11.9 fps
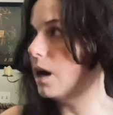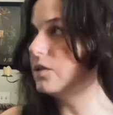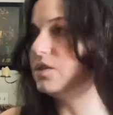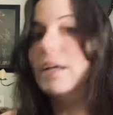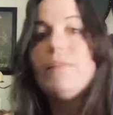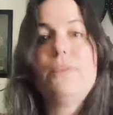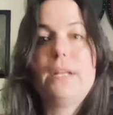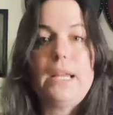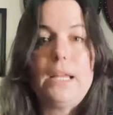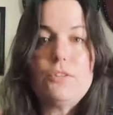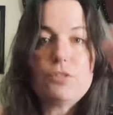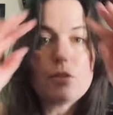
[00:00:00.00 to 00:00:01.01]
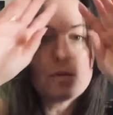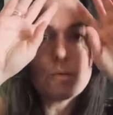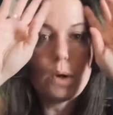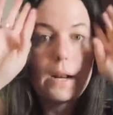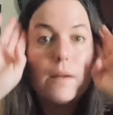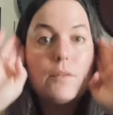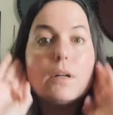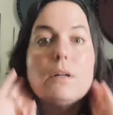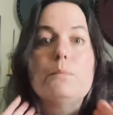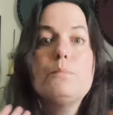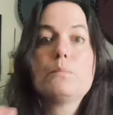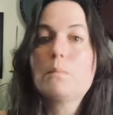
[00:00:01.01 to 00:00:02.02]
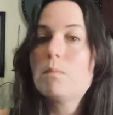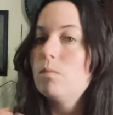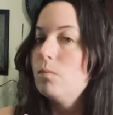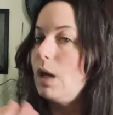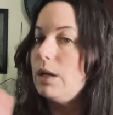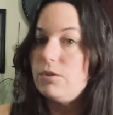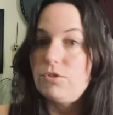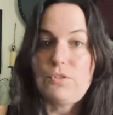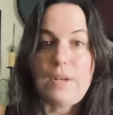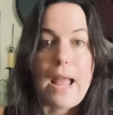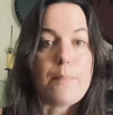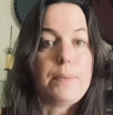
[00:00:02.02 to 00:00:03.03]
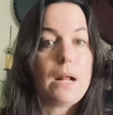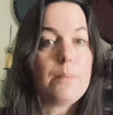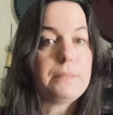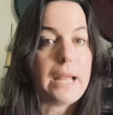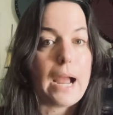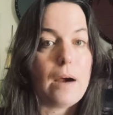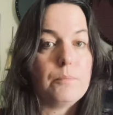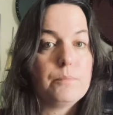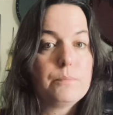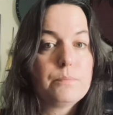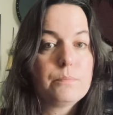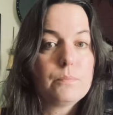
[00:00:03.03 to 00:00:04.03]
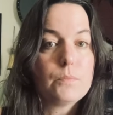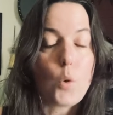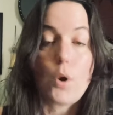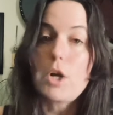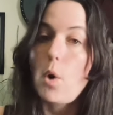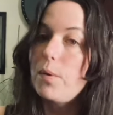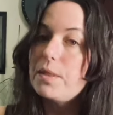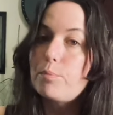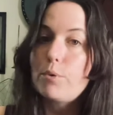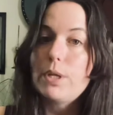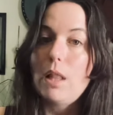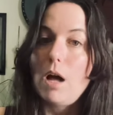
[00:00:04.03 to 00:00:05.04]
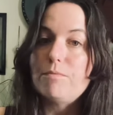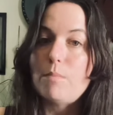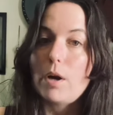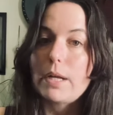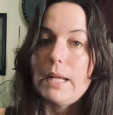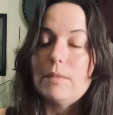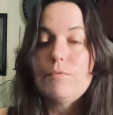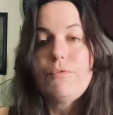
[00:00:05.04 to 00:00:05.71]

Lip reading: Tiffany's, whatever, snap it up now or go on the pre-love market.